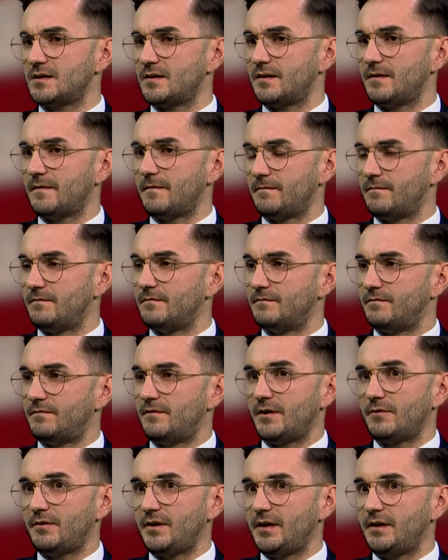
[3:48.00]
a
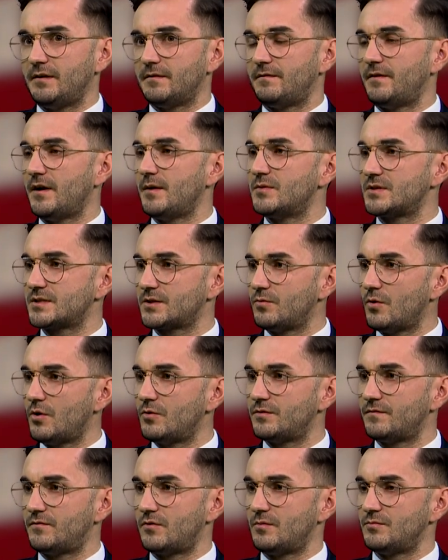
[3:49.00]
very famous
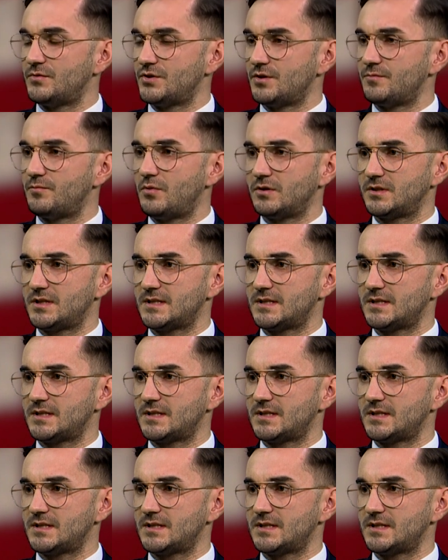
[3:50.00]
quote from John Paul